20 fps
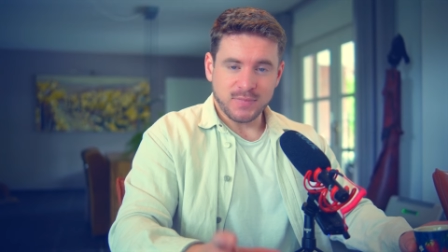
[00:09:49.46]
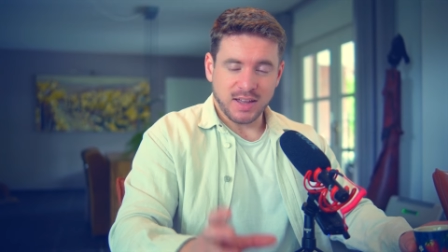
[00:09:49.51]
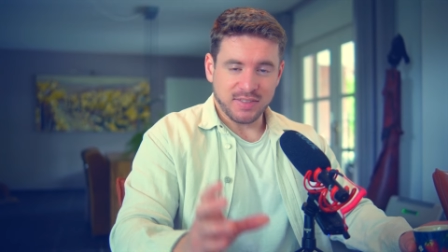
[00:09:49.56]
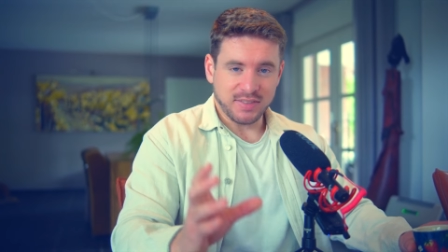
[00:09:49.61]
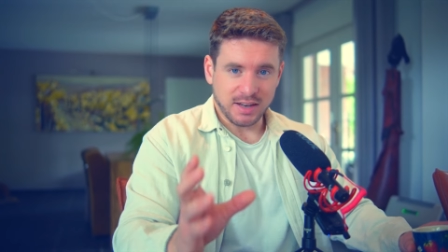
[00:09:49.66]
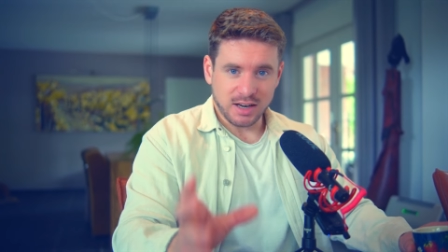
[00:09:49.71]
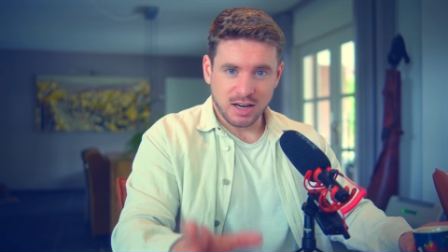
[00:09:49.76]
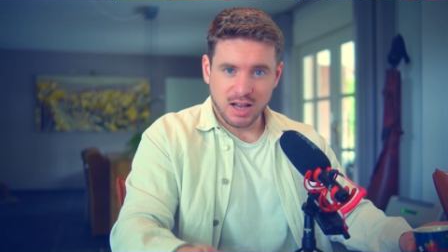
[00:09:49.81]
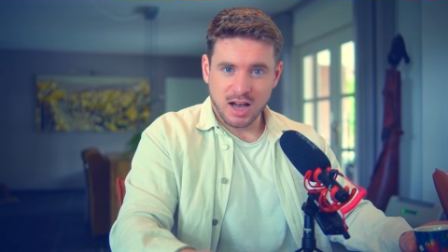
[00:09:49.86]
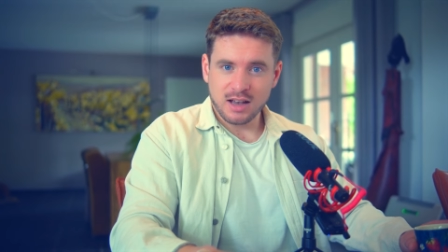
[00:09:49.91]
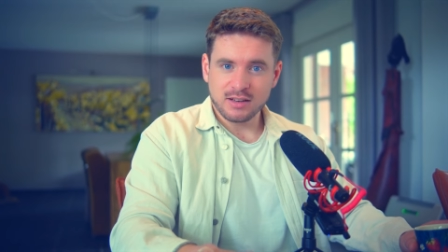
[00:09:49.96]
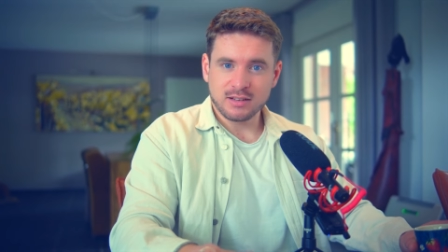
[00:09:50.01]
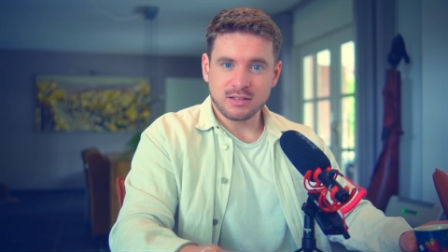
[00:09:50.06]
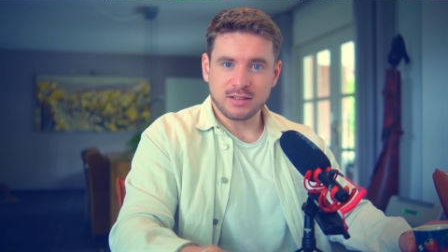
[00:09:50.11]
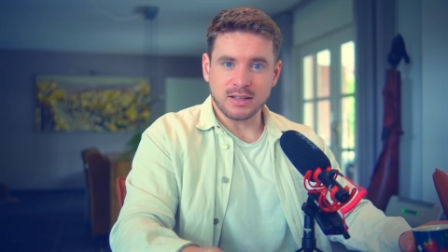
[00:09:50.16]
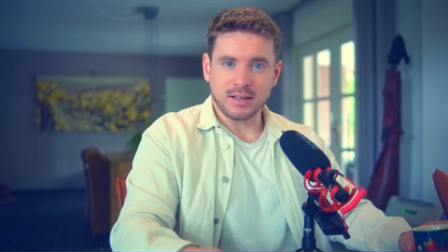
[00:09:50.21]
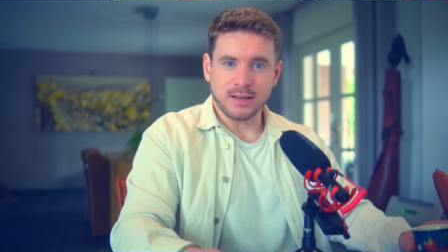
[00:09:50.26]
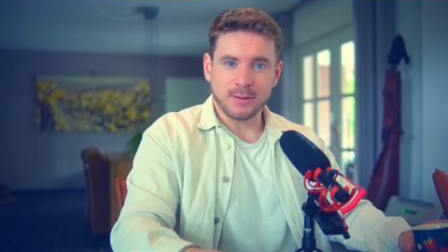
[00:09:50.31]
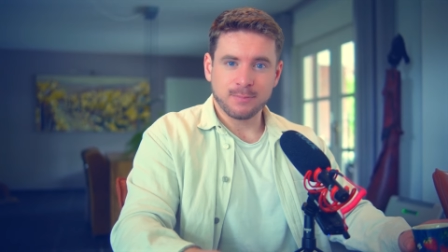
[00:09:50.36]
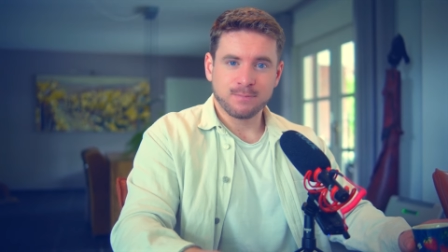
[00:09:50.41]
And then
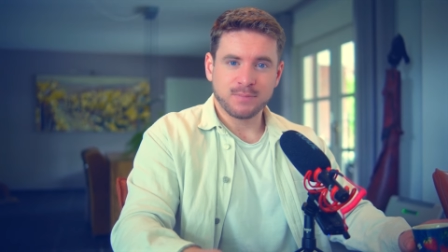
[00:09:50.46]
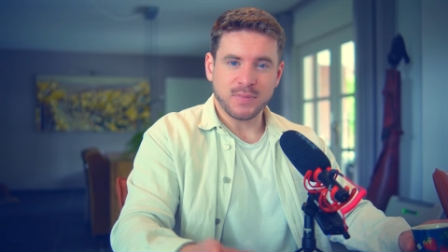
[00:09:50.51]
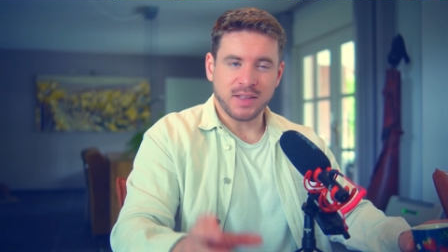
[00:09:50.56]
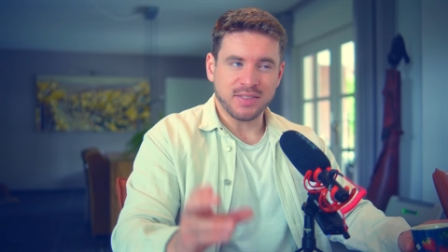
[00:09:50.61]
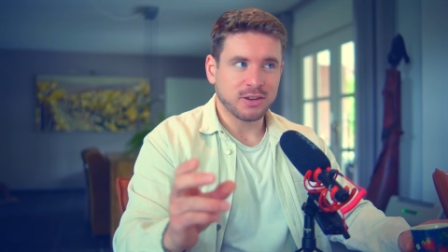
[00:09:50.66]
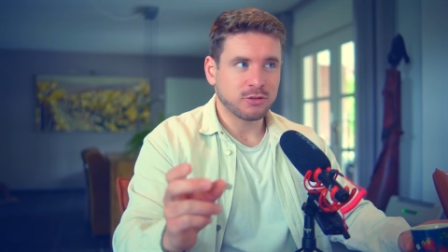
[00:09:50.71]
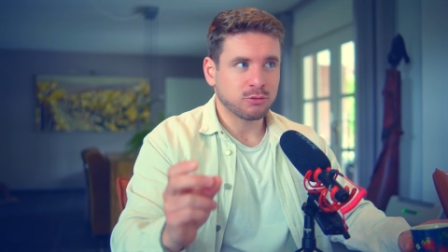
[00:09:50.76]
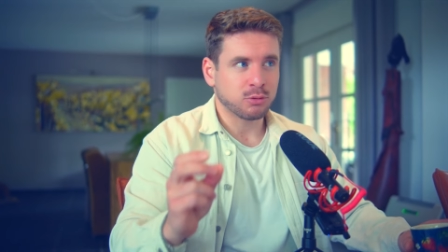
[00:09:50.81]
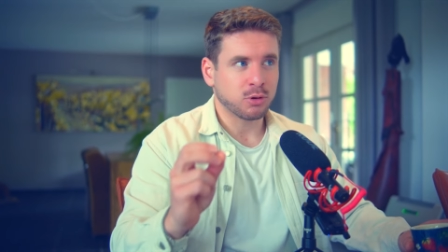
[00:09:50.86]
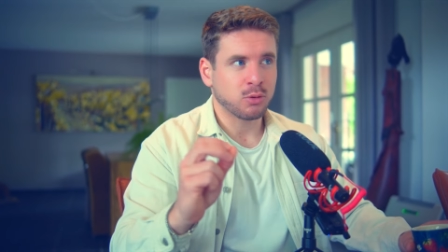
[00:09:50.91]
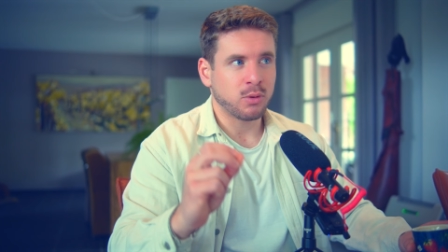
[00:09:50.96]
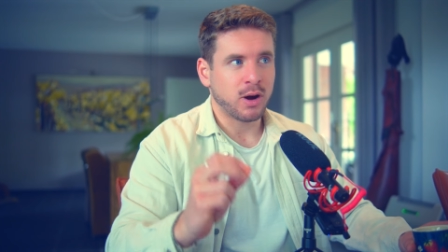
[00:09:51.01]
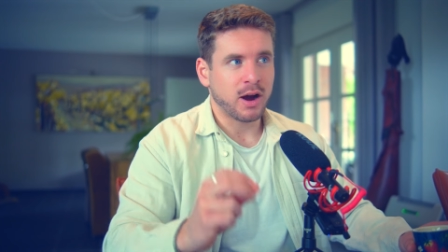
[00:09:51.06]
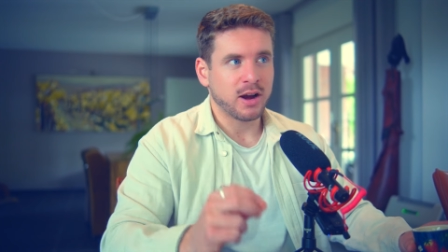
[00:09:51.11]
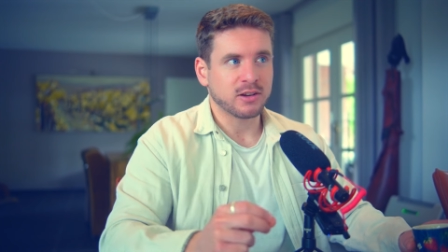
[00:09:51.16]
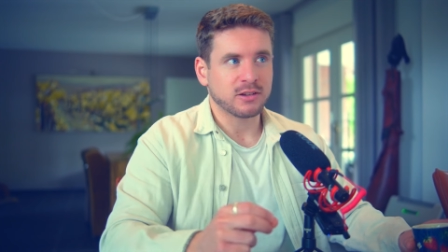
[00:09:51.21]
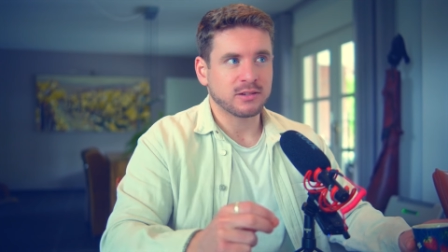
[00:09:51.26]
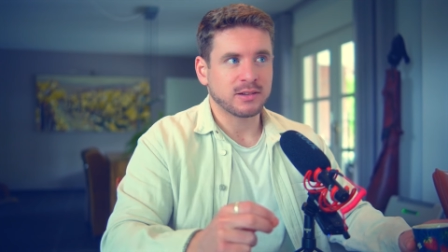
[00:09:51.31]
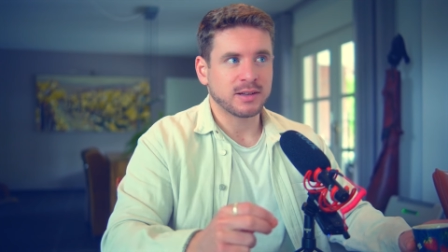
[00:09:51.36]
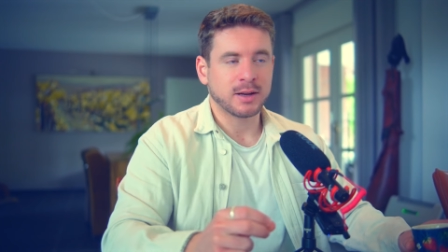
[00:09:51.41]
lastly, and this
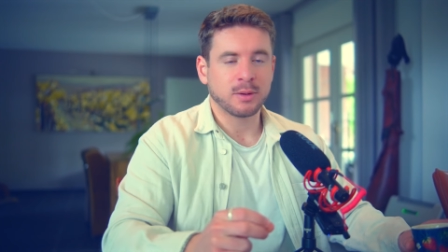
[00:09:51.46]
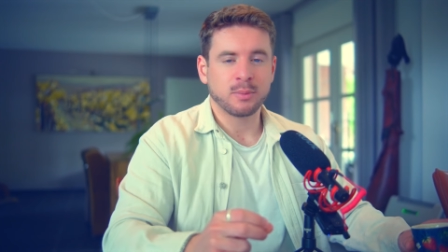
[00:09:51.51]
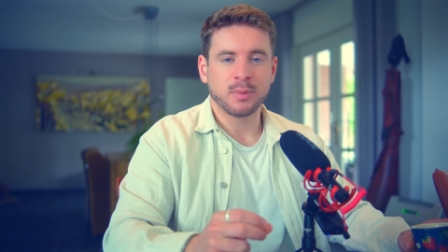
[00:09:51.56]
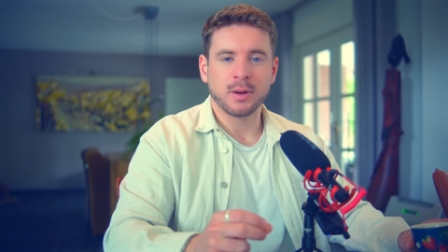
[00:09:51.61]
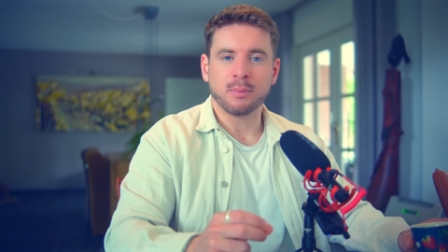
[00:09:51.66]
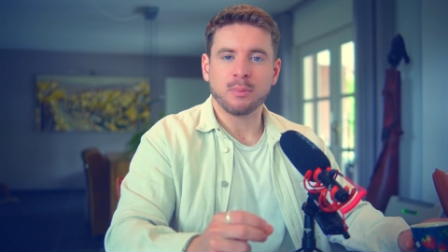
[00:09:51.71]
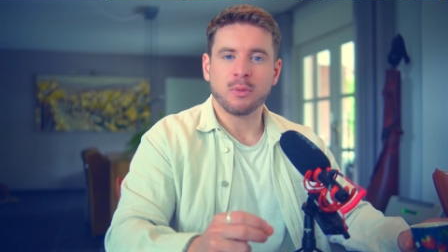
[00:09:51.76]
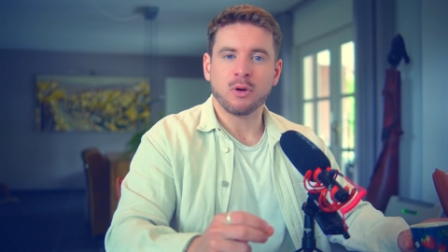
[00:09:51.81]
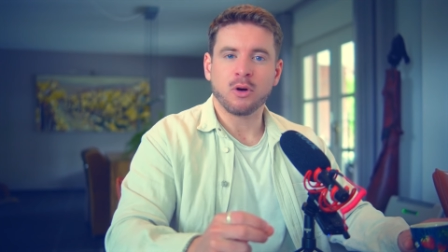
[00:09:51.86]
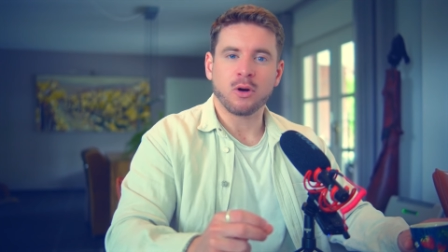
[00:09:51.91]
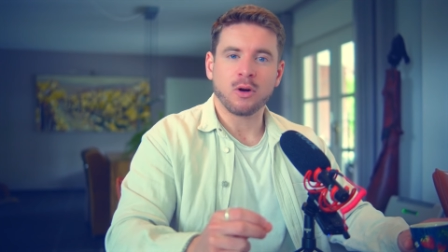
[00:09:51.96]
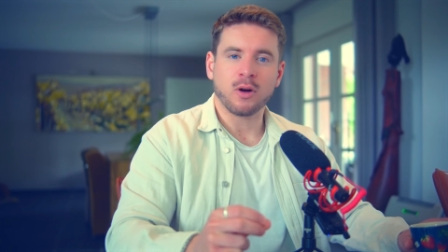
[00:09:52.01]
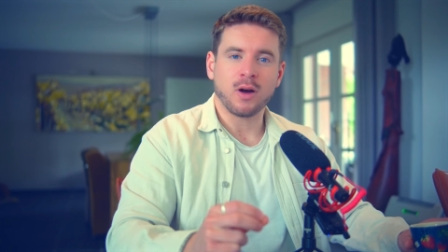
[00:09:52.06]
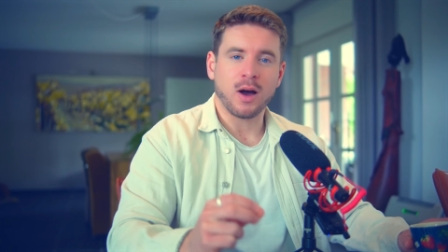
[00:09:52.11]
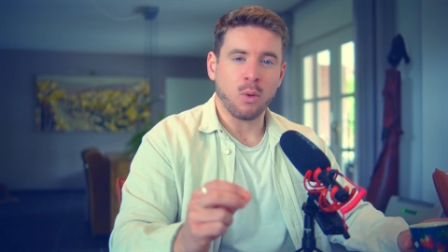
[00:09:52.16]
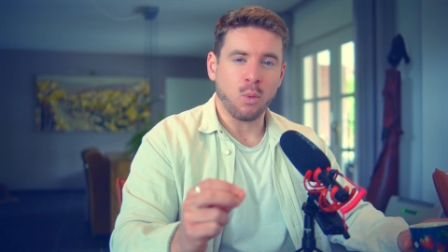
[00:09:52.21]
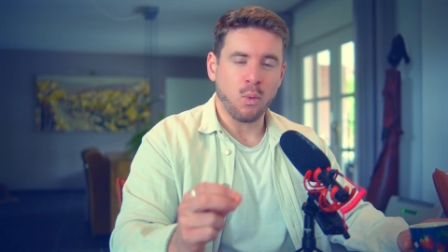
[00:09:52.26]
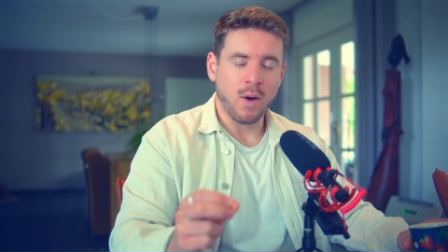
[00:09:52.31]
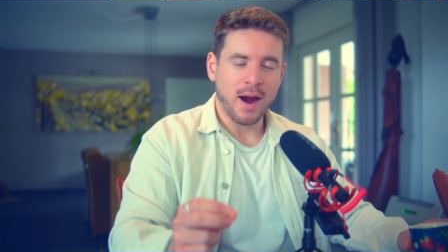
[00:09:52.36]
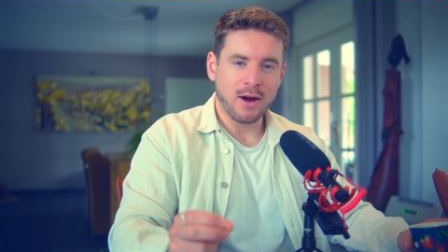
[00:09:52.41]
requires a little bit more
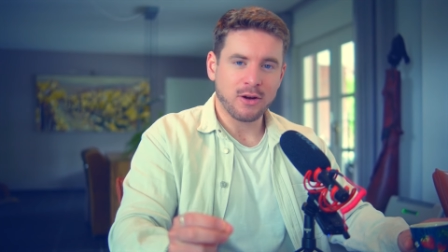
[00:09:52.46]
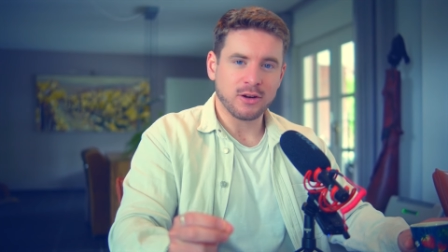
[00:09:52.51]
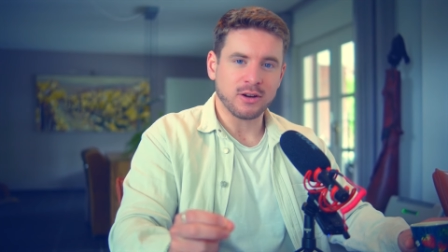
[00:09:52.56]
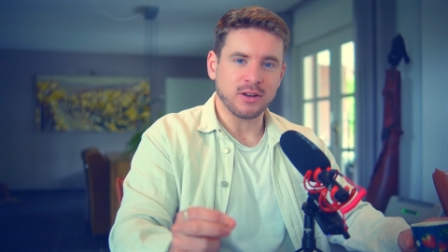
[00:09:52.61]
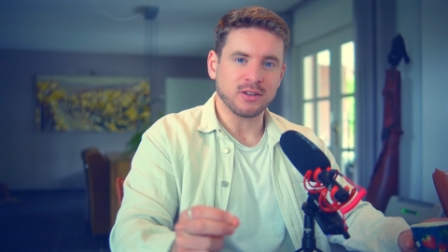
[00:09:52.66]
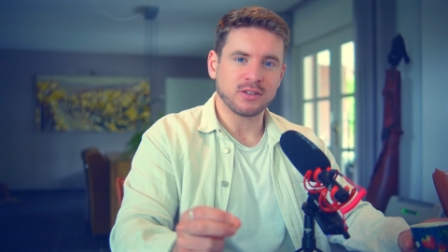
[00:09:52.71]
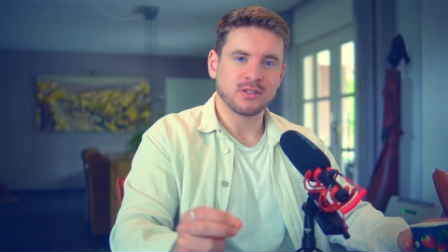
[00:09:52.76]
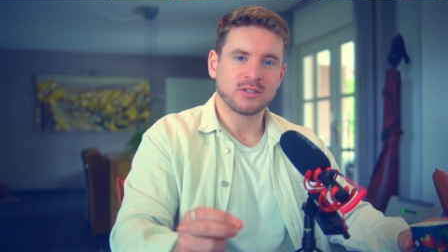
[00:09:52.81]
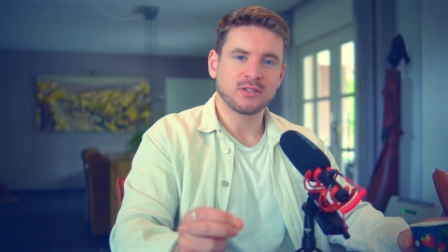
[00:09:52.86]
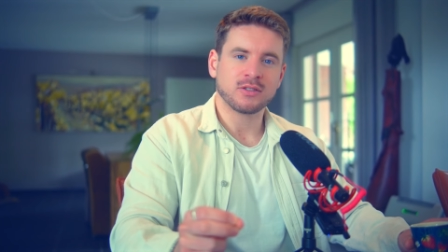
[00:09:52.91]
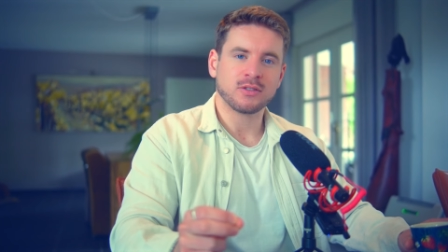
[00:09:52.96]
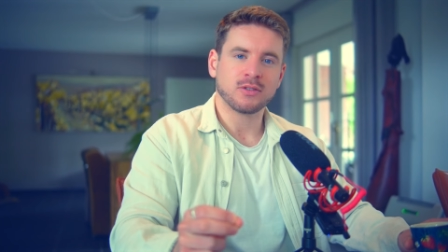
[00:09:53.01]
awareness,